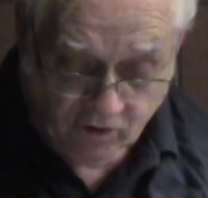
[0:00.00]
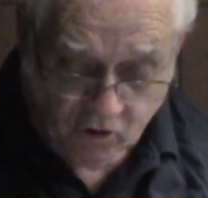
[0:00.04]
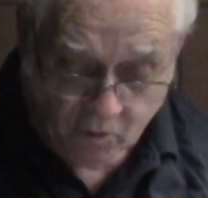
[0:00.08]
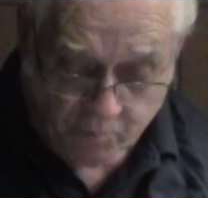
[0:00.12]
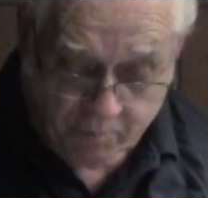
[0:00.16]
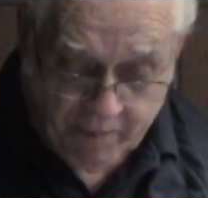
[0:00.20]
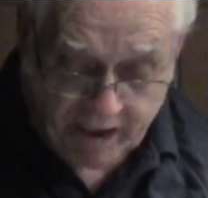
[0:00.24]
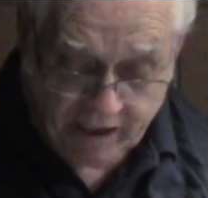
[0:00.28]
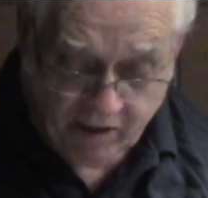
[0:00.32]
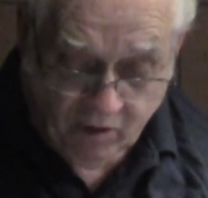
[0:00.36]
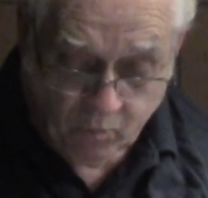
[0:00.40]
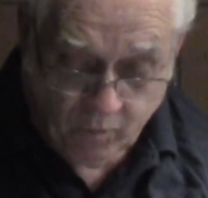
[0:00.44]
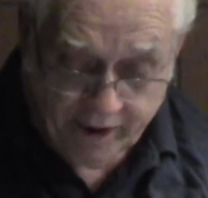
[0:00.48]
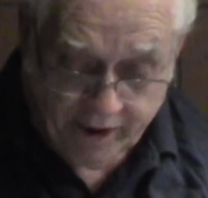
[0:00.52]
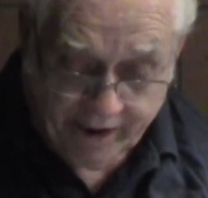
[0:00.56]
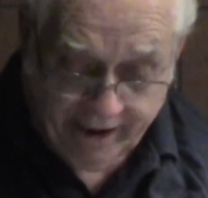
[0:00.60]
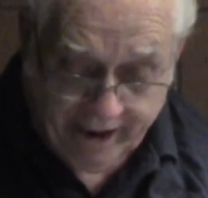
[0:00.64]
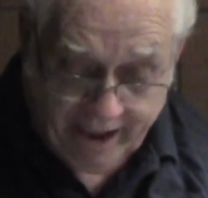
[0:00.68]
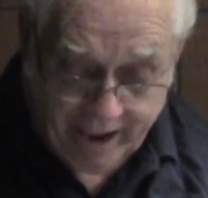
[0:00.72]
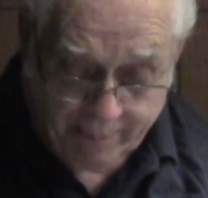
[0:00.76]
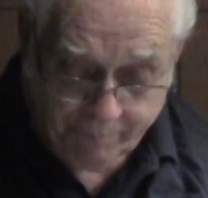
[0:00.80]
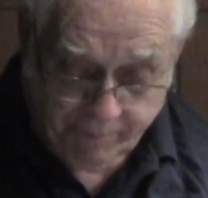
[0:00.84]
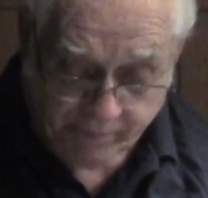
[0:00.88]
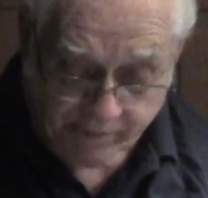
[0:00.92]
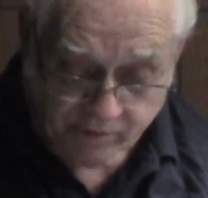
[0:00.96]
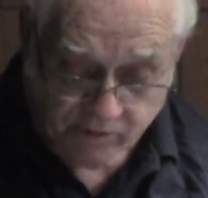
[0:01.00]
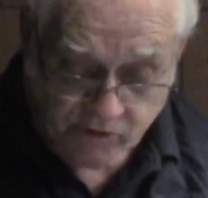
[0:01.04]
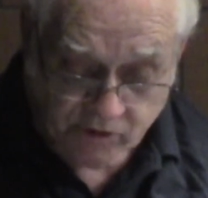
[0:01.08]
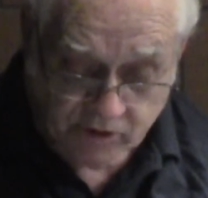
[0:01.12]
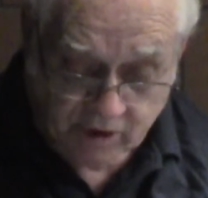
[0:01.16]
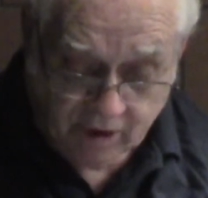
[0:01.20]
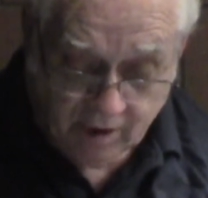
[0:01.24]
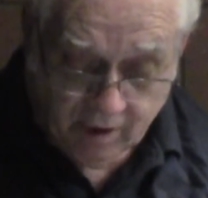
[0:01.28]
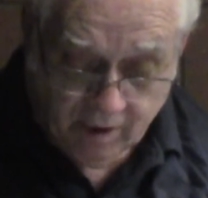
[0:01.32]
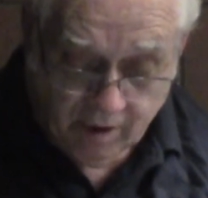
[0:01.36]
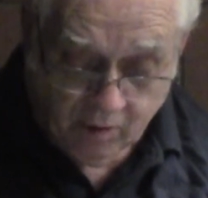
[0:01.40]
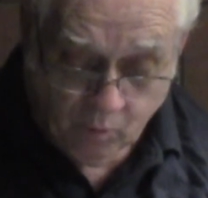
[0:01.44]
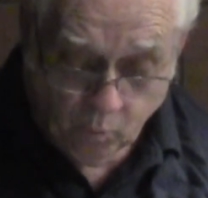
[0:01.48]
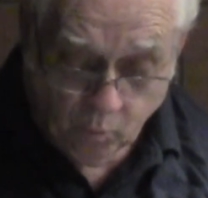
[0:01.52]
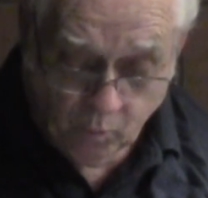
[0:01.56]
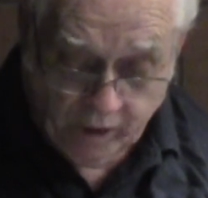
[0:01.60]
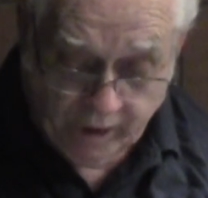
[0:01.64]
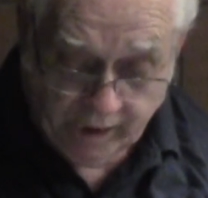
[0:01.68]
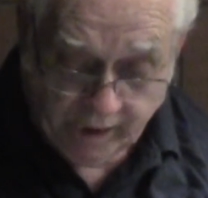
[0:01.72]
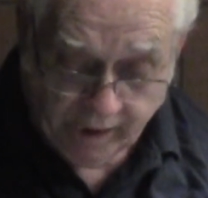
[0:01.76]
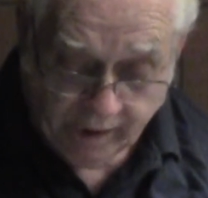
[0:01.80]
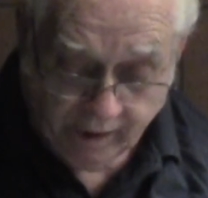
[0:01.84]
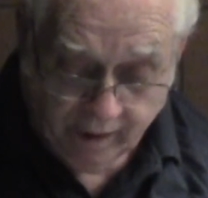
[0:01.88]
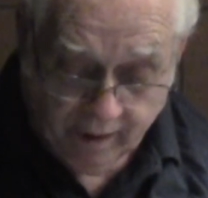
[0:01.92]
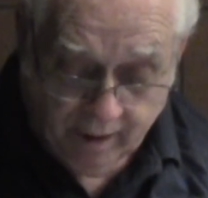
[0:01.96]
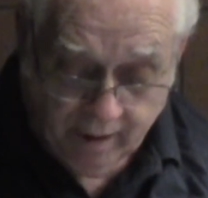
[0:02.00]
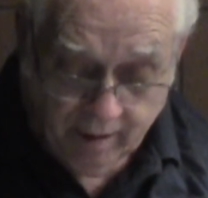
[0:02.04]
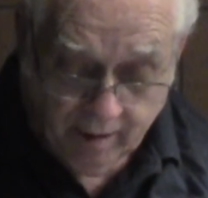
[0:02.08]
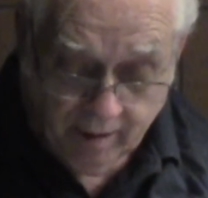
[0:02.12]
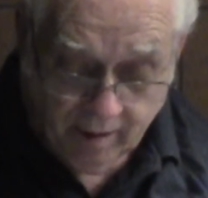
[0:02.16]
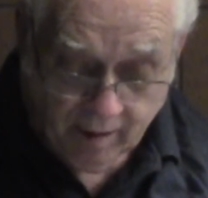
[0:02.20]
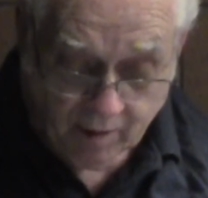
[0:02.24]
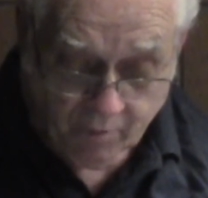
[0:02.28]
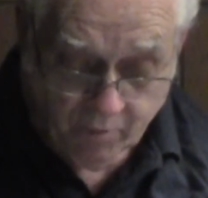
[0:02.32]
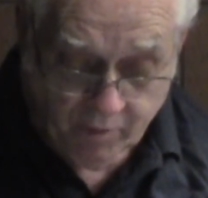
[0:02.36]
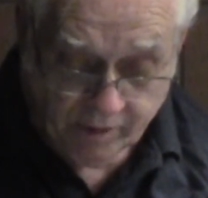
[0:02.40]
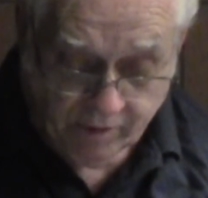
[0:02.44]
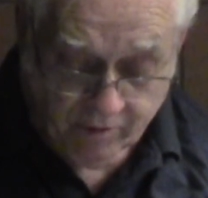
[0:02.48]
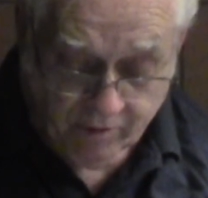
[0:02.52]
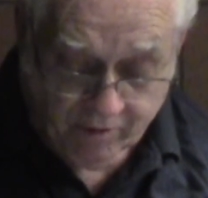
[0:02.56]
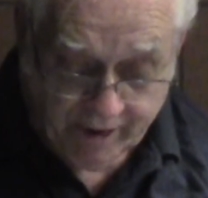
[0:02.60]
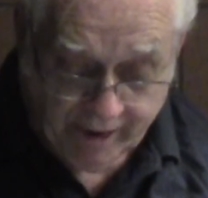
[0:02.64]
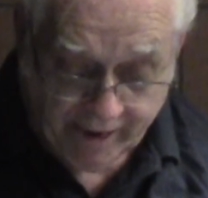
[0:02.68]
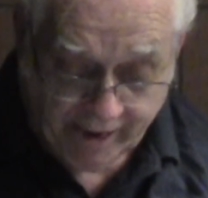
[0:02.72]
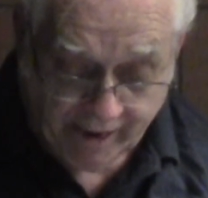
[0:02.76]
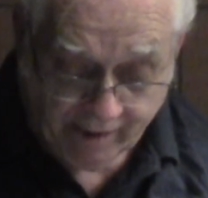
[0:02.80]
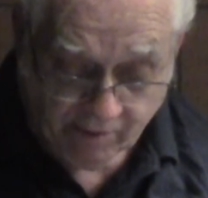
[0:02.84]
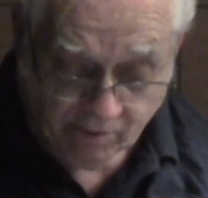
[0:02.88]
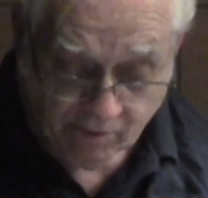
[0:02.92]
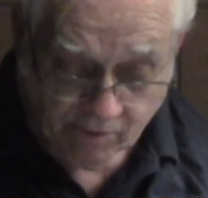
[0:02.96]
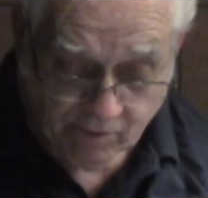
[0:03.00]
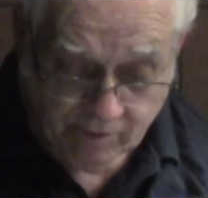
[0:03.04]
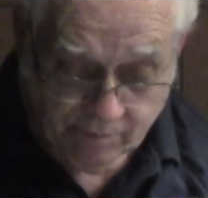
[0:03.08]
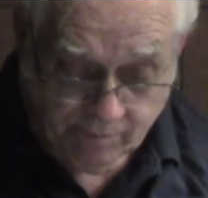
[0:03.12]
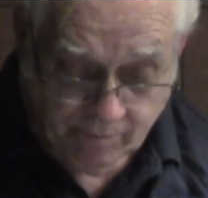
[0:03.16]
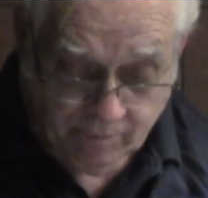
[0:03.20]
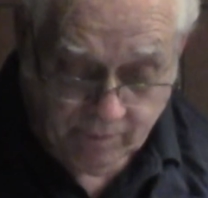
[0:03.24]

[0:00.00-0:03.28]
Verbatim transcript: No matter what happens, we are in your hands.